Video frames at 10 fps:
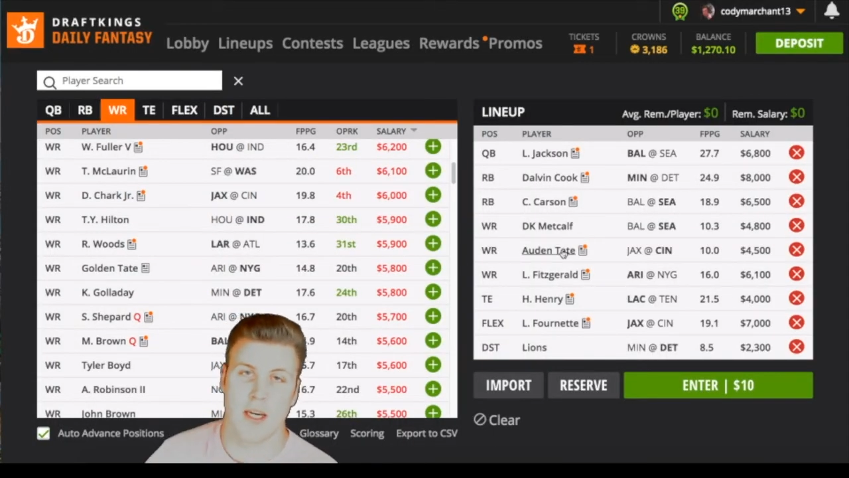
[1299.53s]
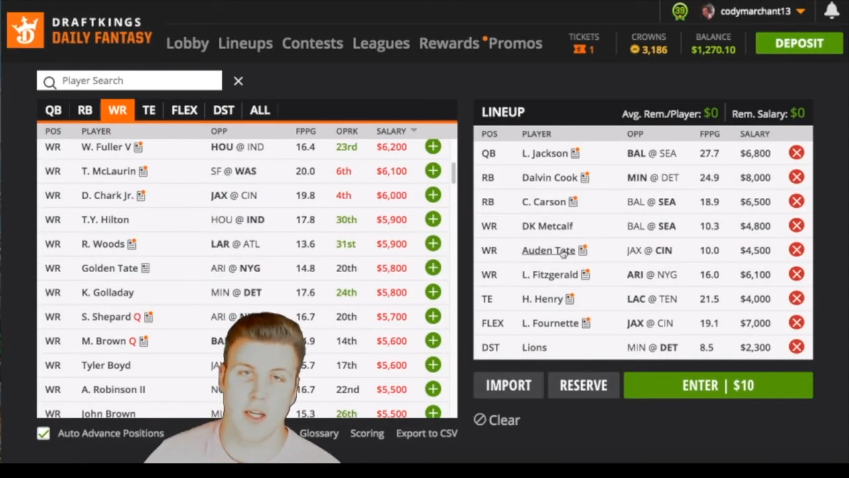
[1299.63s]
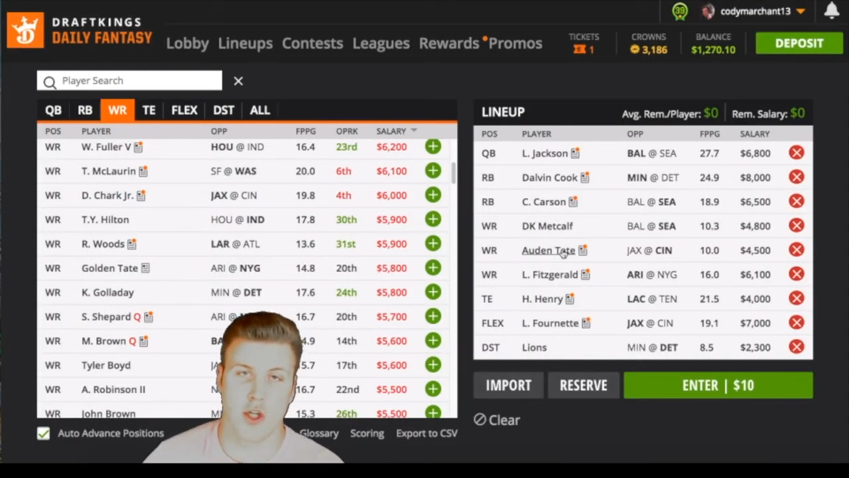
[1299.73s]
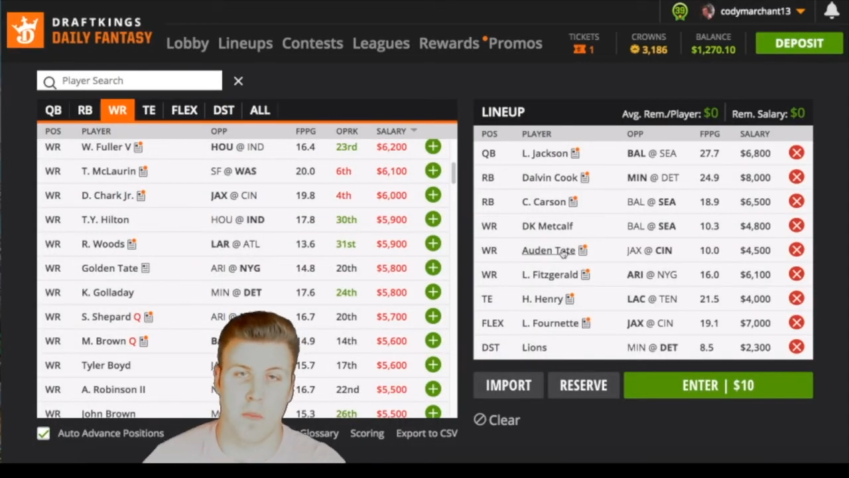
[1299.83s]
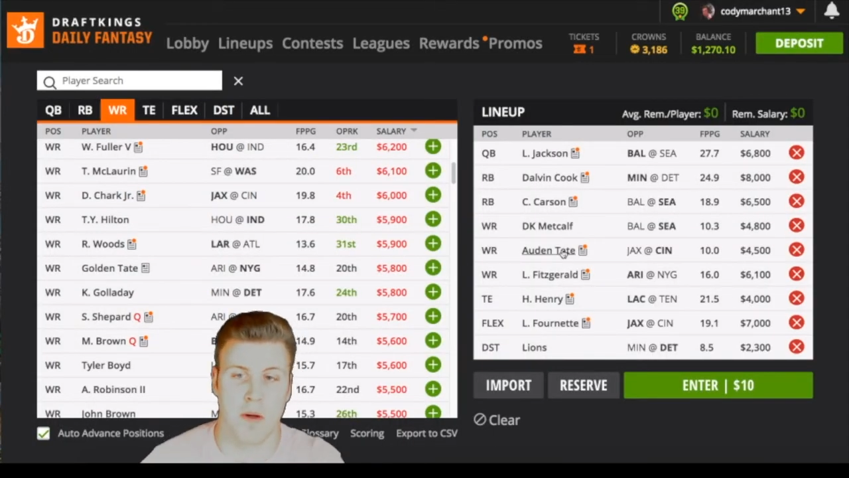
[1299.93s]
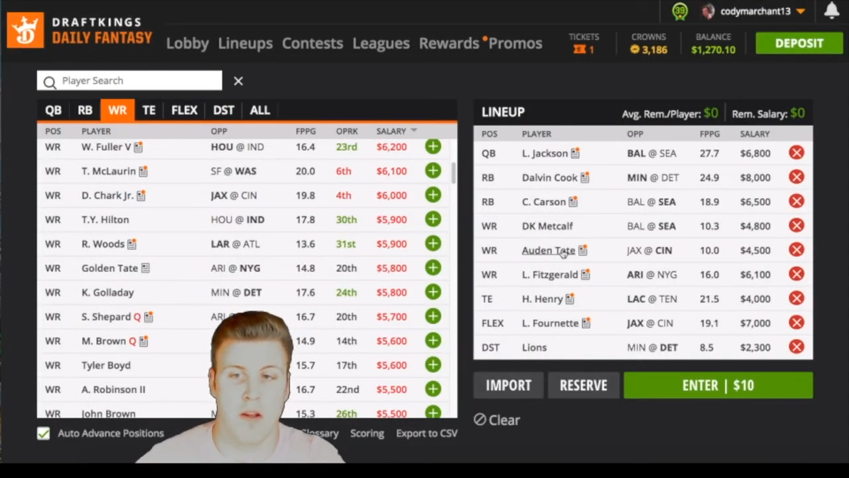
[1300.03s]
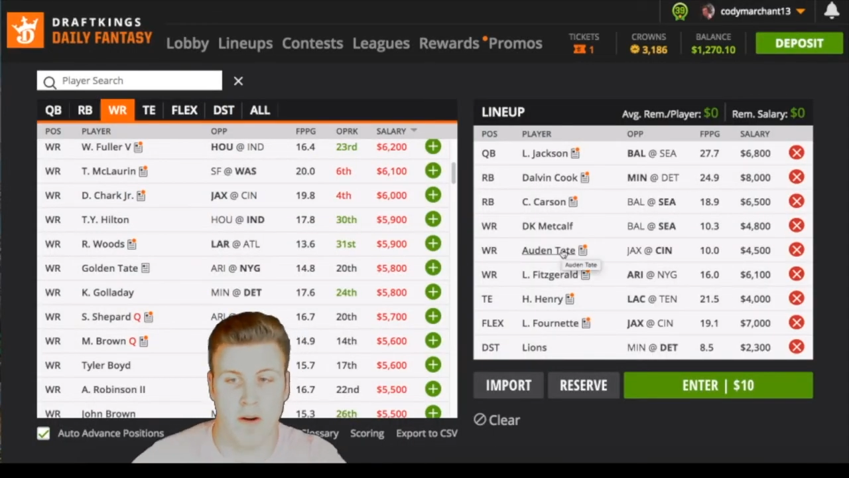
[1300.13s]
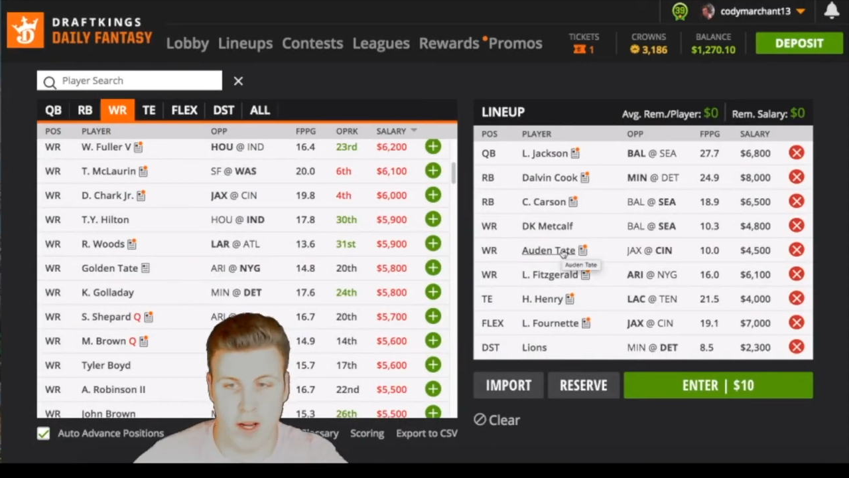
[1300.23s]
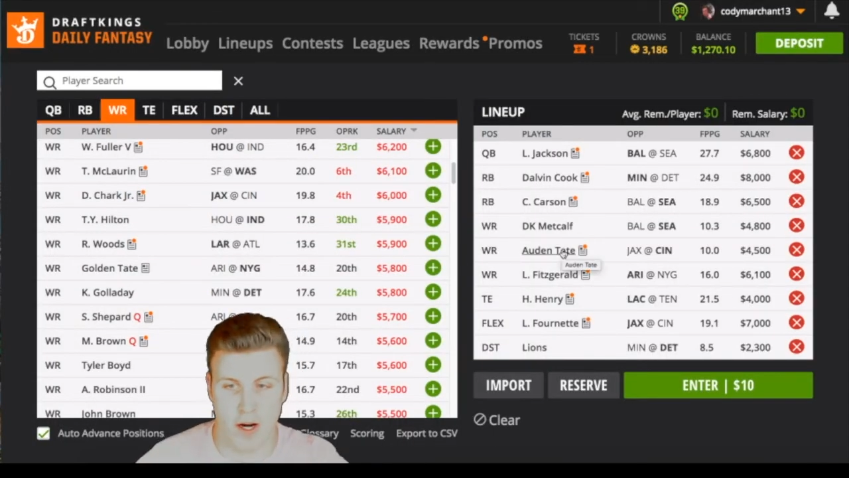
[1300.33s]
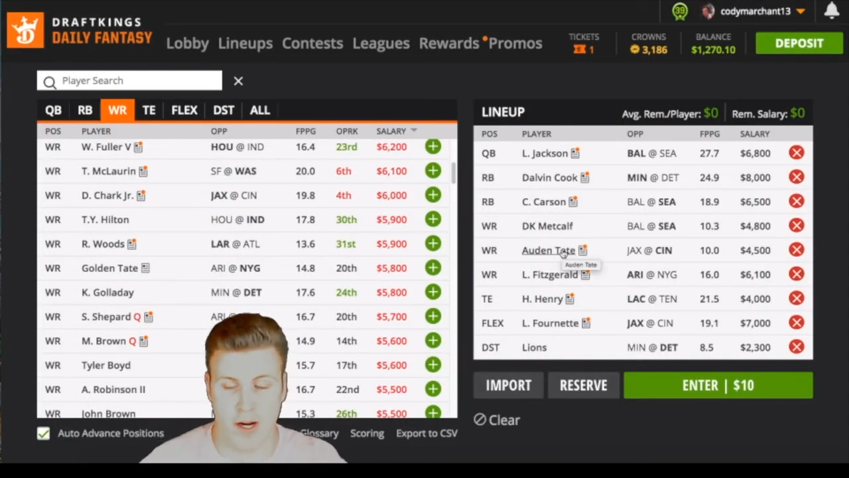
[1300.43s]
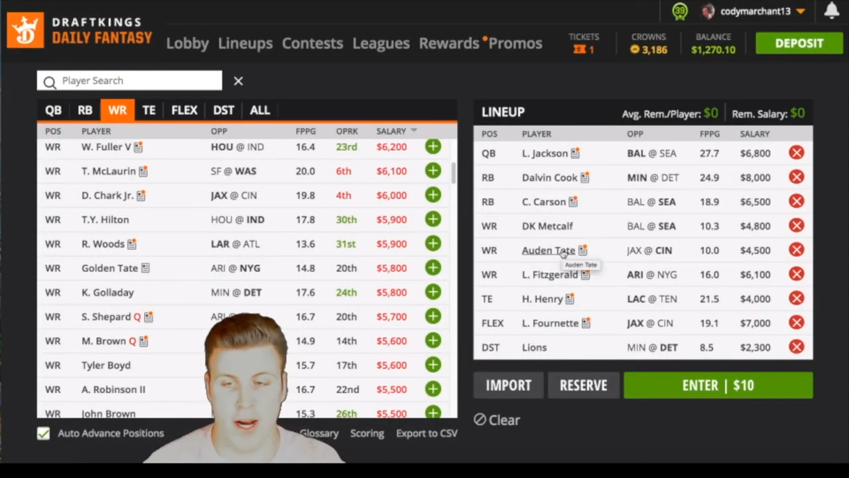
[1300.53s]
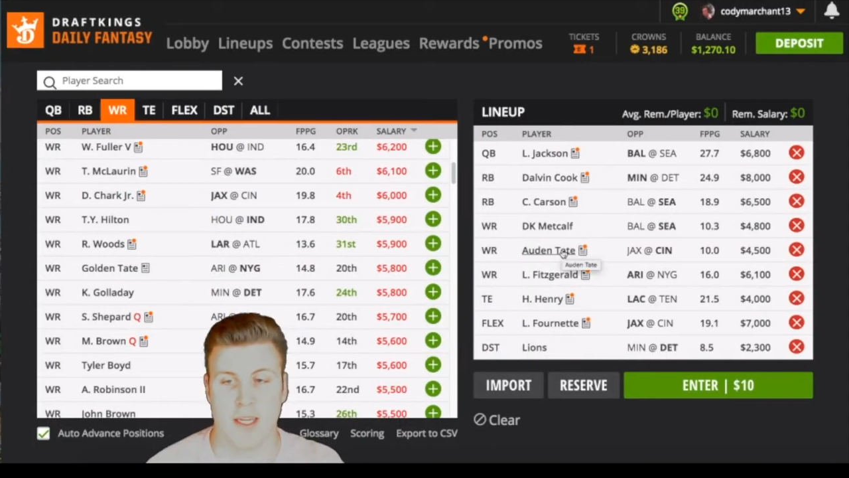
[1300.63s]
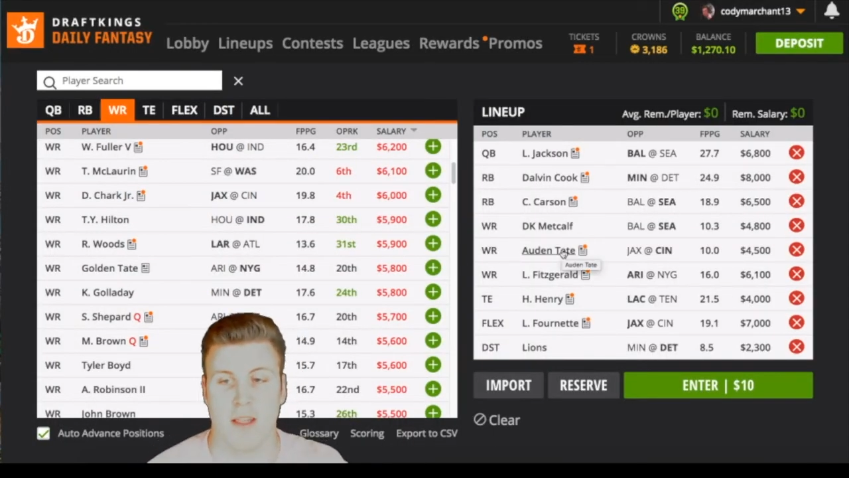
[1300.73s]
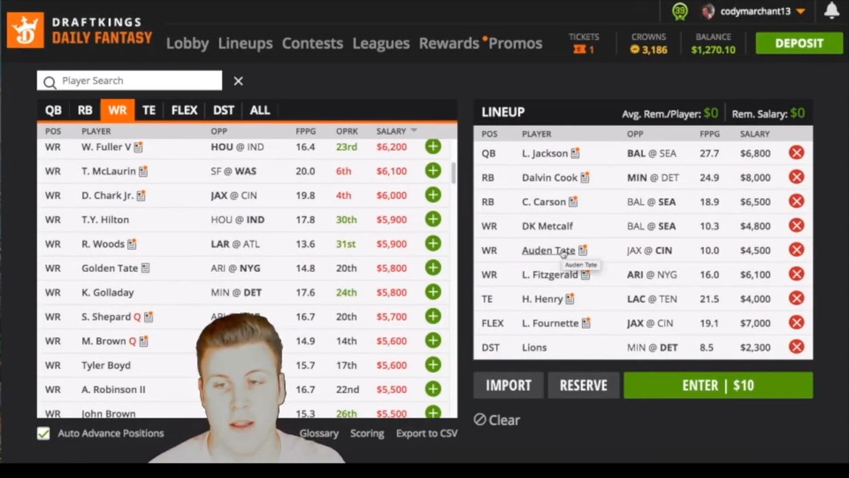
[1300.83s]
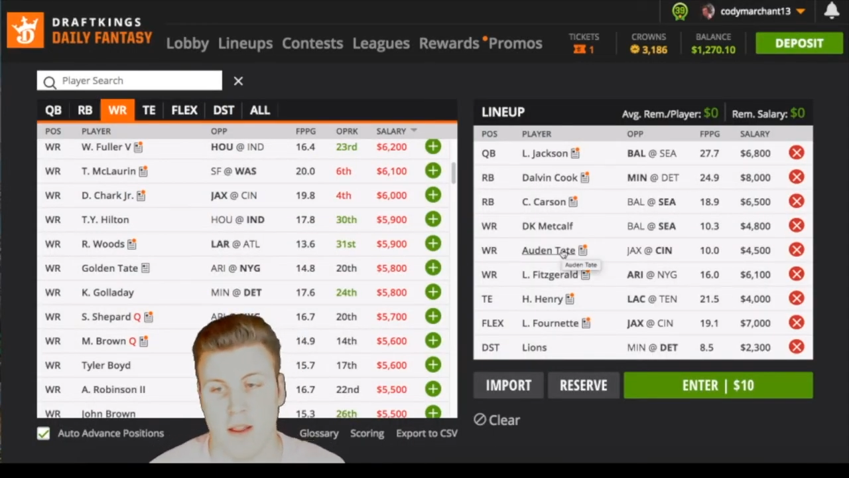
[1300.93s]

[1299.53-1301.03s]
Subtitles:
initial build right here, guys.